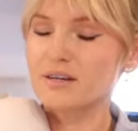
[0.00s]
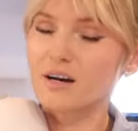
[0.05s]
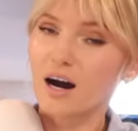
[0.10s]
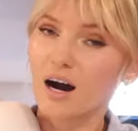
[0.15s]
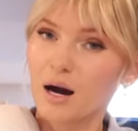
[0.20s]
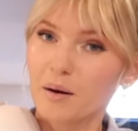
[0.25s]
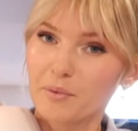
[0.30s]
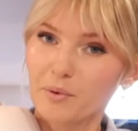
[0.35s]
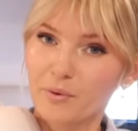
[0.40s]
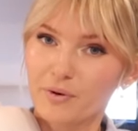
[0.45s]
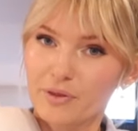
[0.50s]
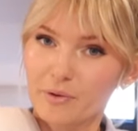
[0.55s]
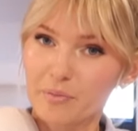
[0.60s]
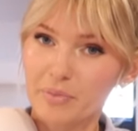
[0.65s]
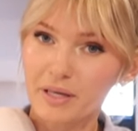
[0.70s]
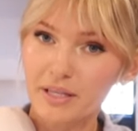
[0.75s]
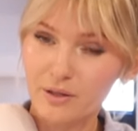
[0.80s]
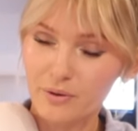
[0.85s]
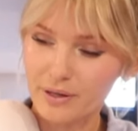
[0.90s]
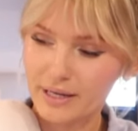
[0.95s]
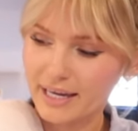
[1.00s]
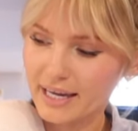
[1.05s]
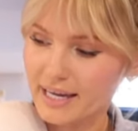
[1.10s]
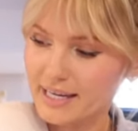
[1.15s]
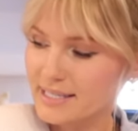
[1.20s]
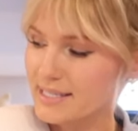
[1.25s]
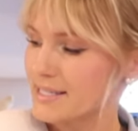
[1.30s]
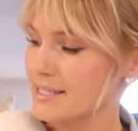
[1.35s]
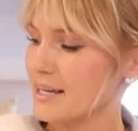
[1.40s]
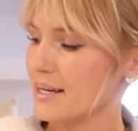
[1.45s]
come with a
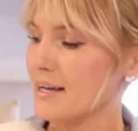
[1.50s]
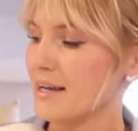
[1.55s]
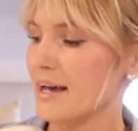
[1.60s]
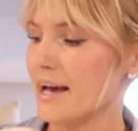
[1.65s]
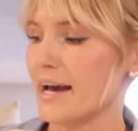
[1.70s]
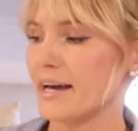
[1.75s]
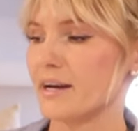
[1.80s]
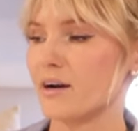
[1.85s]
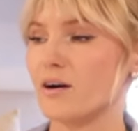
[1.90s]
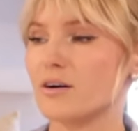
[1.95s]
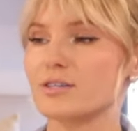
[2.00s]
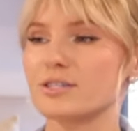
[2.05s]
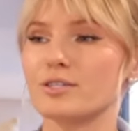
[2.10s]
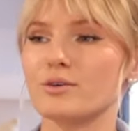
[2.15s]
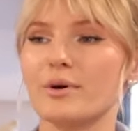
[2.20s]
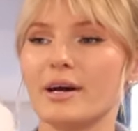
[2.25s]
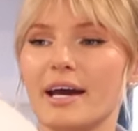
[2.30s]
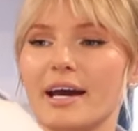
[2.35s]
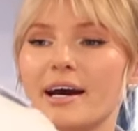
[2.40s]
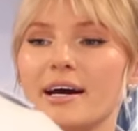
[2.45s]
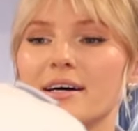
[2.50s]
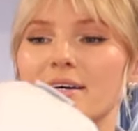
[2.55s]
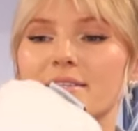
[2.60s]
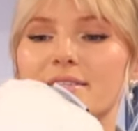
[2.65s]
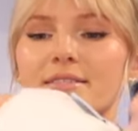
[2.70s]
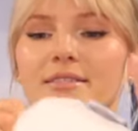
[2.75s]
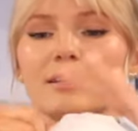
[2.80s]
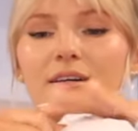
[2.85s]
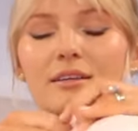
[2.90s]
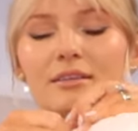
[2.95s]
pillowcase, and it also
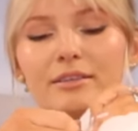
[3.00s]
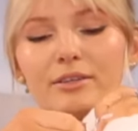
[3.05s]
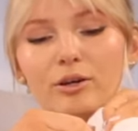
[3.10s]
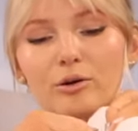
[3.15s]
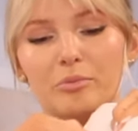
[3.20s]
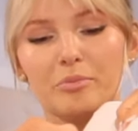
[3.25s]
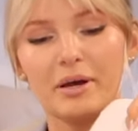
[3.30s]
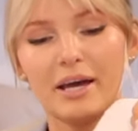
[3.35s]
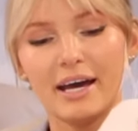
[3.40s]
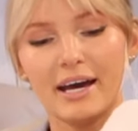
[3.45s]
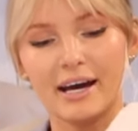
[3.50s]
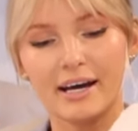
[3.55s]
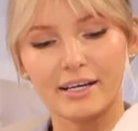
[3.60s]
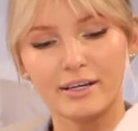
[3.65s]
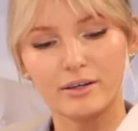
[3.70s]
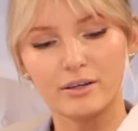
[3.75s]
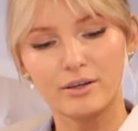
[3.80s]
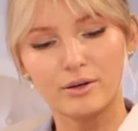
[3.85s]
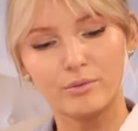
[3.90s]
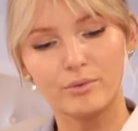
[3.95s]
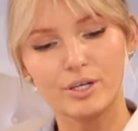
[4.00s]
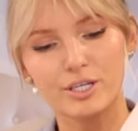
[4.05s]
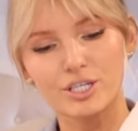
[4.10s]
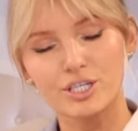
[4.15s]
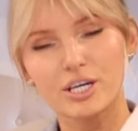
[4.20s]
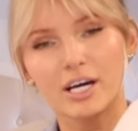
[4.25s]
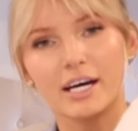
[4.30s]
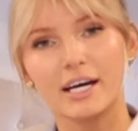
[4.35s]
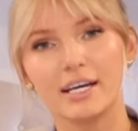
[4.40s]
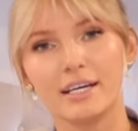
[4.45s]
has a little pad,
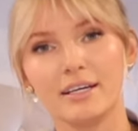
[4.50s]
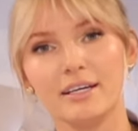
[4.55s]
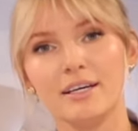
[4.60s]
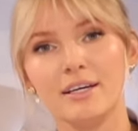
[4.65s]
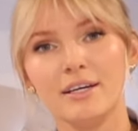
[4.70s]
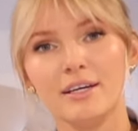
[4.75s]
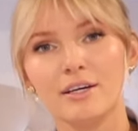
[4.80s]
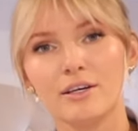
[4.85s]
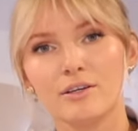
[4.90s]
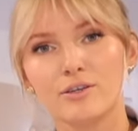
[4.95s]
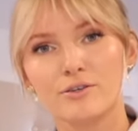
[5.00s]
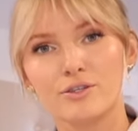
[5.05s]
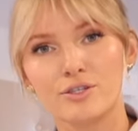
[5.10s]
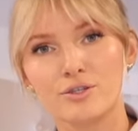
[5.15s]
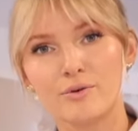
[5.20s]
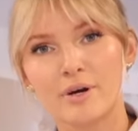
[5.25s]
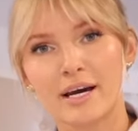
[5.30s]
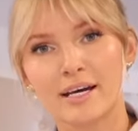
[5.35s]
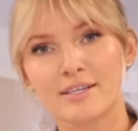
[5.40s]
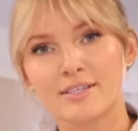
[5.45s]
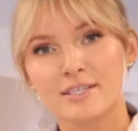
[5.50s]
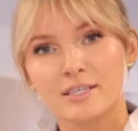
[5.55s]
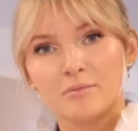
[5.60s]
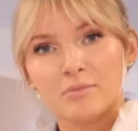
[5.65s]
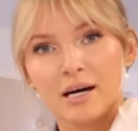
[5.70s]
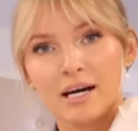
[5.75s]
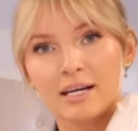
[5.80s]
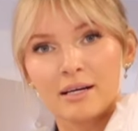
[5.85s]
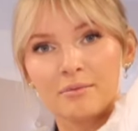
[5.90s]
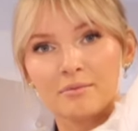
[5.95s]
which I do add to the
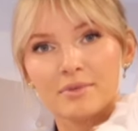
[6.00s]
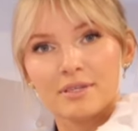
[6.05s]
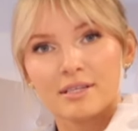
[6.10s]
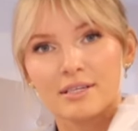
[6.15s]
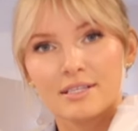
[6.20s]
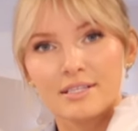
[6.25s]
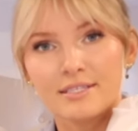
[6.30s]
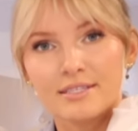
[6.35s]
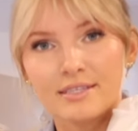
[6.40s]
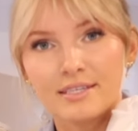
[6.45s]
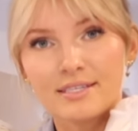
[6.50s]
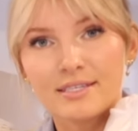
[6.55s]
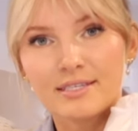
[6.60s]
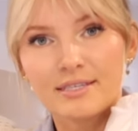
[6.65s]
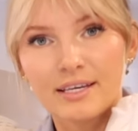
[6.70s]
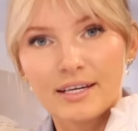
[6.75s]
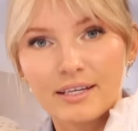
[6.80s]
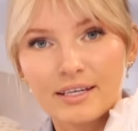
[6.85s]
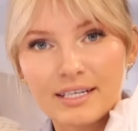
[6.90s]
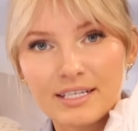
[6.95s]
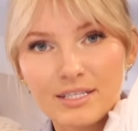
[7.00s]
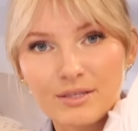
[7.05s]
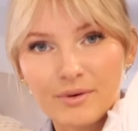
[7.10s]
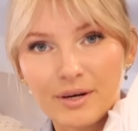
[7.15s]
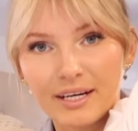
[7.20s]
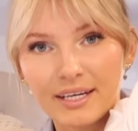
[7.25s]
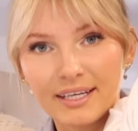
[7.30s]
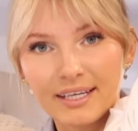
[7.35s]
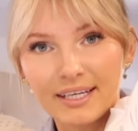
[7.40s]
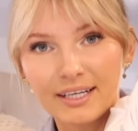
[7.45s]
bottom. It's this thickness
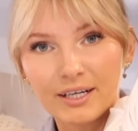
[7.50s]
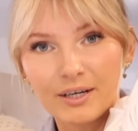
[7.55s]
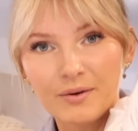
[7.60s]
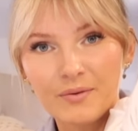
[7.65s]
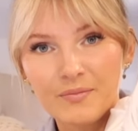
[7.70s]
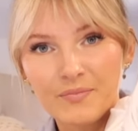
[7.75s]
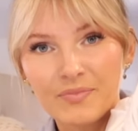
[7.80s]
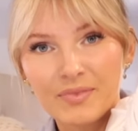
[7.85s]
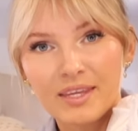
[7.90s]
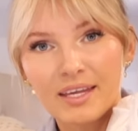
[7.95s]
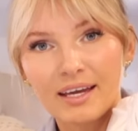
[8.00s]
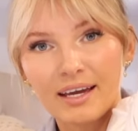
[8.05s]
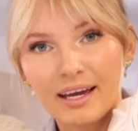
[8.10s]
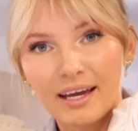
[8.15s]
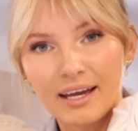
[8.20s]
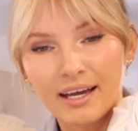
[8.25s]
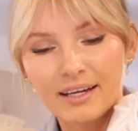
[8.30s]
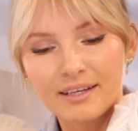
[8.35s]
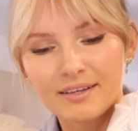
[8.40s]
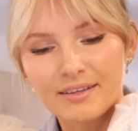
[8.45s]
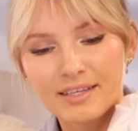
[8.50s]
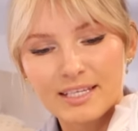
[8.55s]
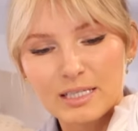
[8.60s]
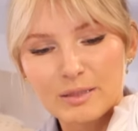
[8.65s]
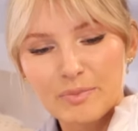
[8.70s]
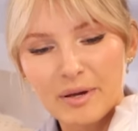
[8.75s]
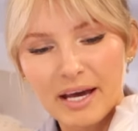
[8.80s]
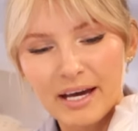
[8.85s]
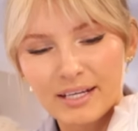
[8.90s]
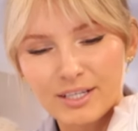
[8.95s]
right here, and this
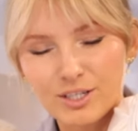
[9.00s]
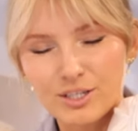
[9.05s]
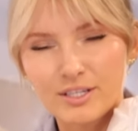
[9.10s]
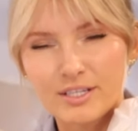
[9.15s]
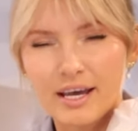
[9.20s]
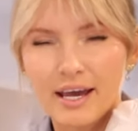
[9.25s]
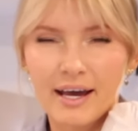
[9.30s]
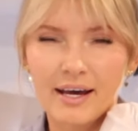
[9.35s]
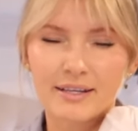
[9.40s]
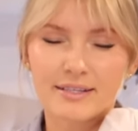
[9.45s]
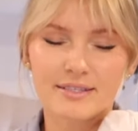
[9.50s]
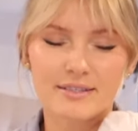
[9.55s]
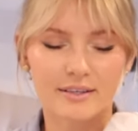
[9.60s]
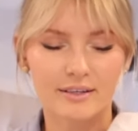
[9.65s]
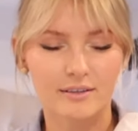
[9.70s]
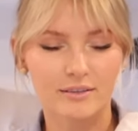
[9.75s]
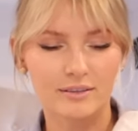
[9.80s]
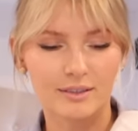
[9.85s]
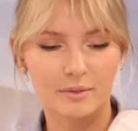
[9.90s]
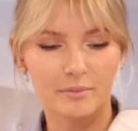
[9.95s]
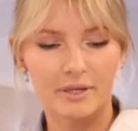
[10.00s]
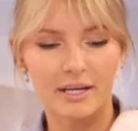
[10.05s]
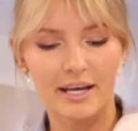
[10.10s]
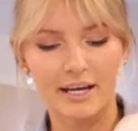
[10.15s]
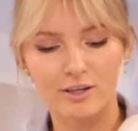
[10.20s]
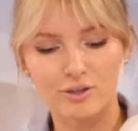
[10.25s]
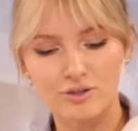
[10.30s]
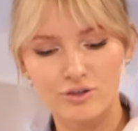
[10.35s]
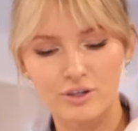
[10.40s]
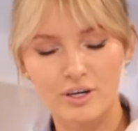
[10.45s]
pad just adds like a little bit
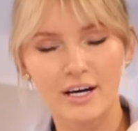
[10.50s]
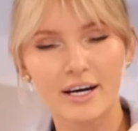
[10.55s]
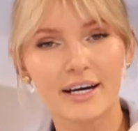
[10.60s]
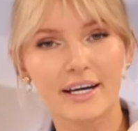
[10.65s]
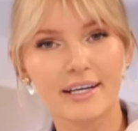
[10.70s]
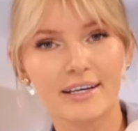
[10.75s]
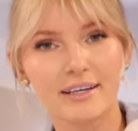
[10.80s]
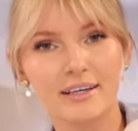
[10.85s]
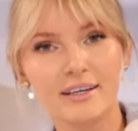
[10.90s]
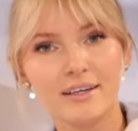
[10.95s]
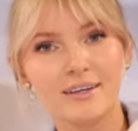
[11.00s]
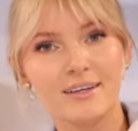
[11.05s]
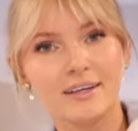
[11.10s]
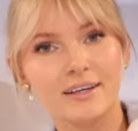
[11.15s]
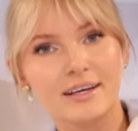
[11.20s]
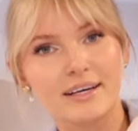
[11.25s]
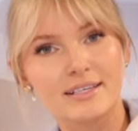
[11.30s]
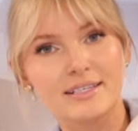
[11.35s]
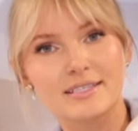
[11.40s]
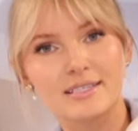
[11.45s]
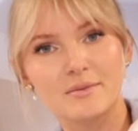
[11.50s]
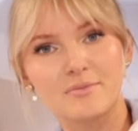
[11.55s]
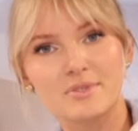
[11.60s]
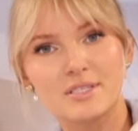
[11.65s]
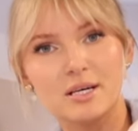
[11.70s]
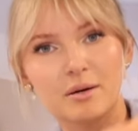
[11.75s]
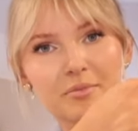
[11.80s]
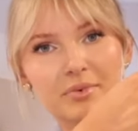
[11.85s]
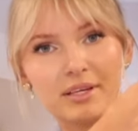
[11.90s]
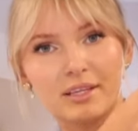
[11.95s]
extra height. It zips
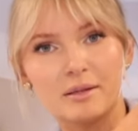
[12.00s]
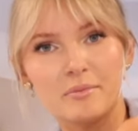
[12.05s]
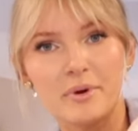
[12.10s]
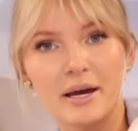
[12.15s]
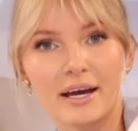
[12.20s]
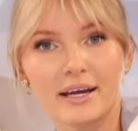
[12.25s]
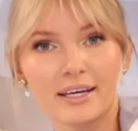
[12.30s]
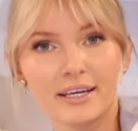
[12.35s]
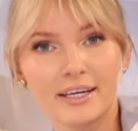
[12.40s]
up in the back